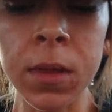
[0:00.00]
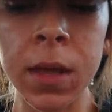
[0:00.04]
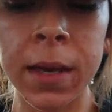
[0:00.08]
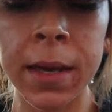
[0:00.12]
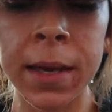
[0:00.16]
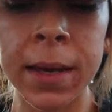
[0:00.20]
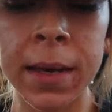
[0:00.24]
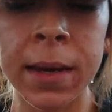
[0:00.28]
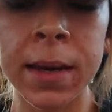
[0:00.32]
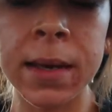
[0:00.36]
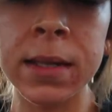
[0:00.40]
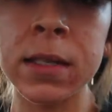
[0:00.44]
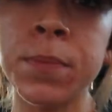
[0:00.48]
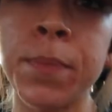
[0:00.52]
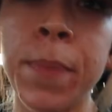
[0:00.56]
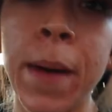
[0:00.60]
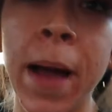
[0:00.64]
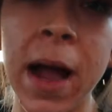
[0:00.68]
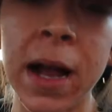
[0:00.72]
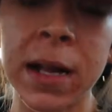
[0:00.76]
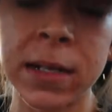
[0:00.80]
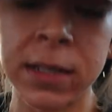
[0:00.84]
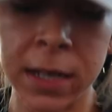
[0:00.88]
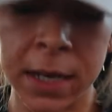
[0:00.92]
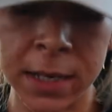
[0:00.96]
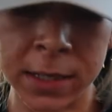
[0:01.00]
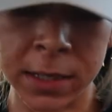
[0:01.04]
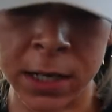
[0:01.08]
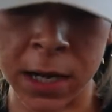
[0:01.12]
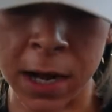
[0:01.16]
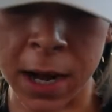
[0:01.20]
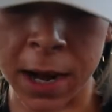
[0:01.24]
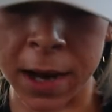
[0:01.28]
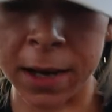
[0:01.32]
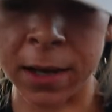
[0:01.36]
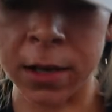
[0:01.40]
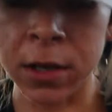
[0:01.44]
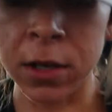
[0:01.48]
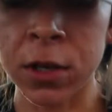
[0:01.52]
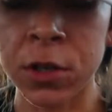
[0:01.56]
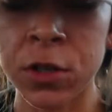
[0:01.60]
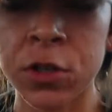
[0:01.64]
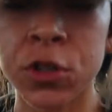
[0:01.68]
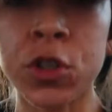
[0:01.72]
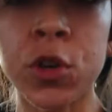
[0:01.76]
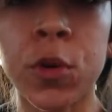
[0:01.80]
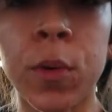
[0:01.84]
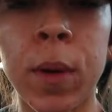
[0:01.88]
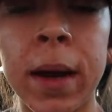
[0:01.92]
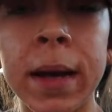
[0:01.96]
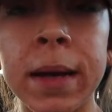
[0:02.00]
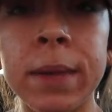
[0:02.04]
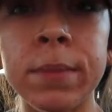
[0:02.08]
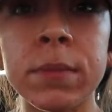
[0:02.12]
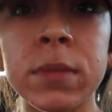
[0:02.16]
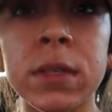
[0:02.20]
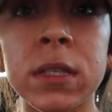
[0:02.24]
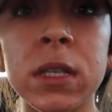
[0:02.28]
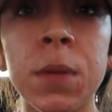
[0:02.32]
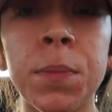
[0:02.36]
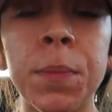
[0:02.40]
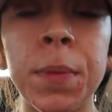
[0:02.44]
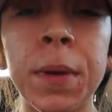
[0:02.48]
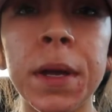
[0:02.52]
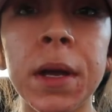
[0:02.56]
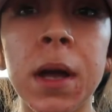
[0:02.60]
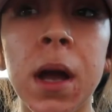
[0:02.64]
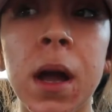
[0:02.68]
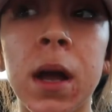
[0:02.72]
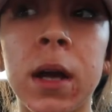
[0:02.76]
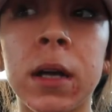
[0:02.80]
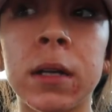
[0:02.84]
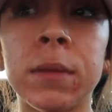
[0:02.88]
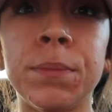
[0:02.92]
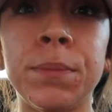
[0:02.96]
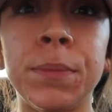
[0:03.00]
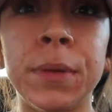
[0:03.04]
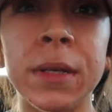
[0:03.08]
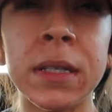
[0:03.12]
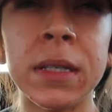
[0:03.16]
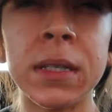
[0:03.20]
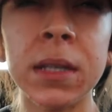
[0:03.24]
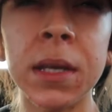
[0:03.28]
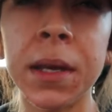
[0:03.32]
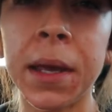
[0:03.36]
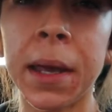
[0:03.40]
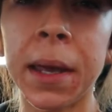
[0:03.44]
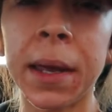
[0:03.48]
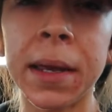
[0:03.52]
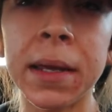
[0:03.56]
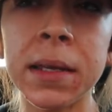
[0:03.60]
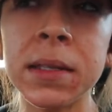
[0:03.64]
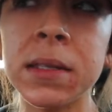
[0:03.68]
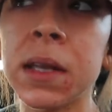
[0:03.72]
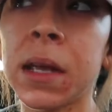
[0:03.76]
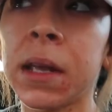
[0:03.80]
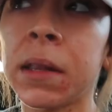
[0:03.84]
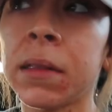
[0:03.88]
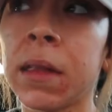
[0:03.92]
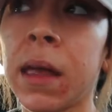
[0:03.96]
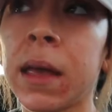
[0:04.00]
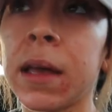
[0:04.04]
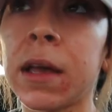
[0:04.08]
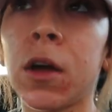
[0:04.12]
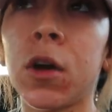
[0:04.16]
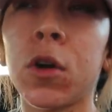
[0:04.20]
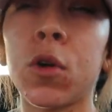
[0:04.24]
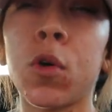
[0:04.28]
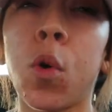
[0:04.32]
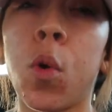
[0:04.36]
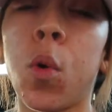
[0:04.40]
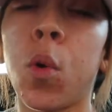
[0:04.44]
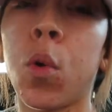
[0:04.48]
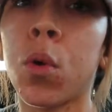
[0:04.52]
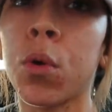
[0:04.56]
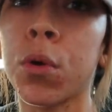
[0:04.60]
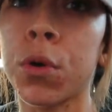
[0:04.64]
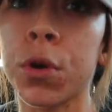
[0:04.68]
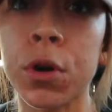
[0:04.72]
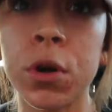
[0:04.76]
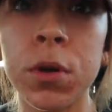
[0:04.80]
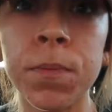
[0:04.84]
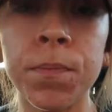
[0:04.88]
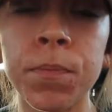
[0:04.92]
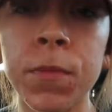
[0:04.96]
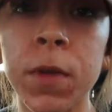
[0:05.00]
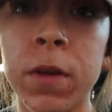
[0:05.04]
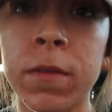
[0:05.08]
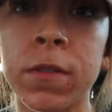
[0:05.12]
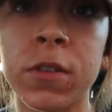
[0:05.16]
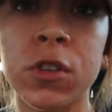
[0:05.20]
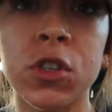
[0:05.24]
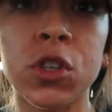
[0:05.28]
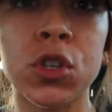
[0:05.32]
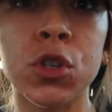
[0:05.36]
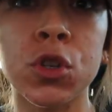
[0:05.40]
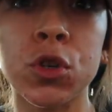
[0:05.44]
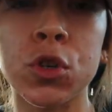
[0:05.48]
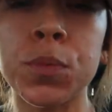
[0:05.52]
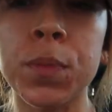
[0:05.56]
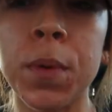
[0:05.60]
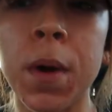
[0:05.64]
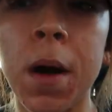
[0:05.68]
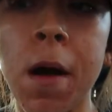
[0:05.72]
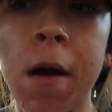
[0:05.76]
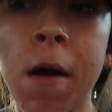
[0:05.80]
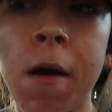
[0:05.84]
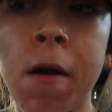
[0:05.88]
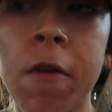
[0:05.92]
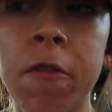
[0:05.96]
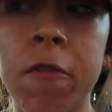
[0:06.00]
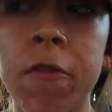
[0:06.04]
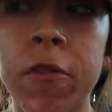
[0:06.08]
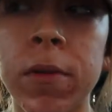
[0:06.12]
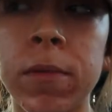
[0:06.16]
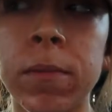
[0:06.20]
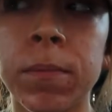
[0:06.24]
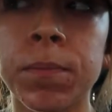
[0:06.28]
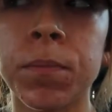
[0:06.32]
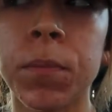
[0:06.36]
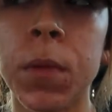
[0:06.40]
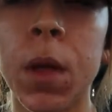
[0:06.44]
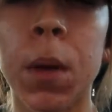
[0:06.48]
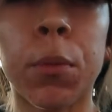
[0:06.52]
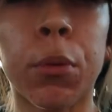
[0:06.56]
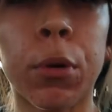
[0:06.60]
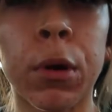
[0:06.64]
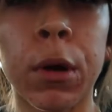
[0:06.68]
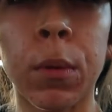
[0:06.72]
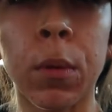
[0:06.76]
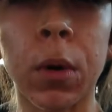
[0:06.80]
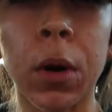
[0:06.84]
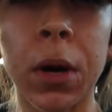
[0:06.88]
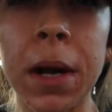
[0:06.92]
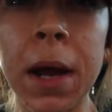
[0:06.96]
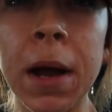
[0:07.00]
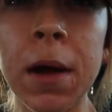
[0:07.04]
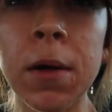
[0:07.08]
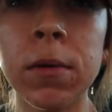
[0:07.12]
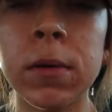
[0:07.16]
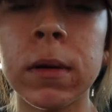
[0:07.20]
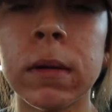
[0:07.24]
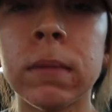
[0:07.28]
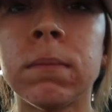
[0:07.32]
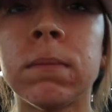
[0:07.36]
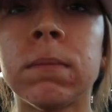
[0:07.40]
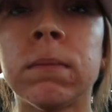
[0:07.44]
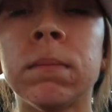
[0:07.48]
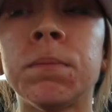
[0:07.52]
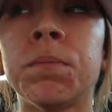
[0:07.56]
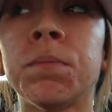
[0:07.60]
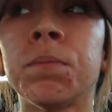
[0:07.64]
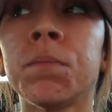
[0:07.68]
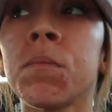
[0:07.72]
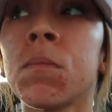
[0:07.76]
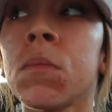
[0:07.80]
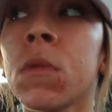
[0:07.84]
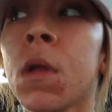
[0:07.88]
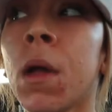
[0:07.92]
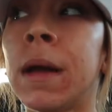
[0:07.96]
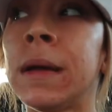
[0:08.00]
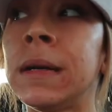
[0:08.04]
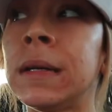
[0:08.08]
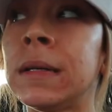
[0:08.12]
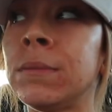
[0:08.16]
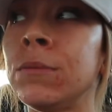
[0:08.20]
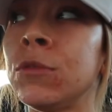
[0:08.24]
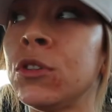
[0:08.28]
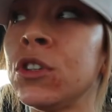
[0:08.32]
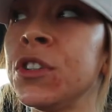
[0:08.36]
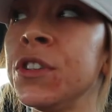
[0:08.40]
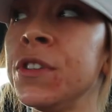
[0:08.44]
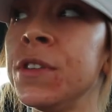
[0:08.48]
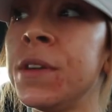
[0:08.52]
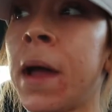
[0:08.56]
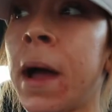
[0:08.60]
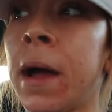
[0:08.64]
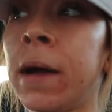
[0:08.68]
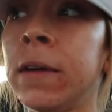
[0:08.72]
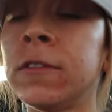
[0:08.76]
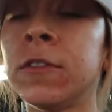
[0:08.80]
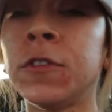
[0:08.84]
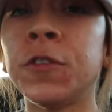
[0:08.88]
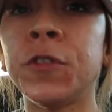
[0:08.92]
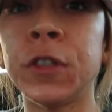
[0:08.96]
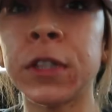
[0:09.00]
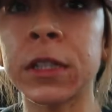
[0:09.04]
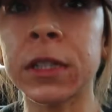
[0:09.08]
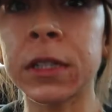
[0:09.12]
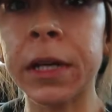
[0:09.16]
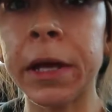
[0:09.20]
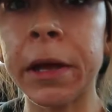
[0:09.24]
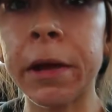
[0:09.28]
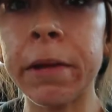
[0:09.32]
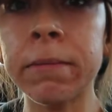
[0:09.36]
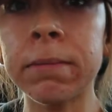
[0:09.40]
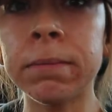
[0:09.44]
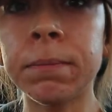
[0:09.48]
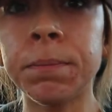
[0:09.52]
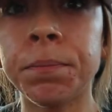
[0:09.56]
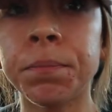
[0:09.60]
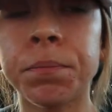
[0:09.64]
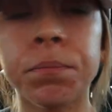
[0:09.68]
it is back day today. So I am sipping on BCAAs and like a quarter of a scoop of pre-workout and I'm just not feeling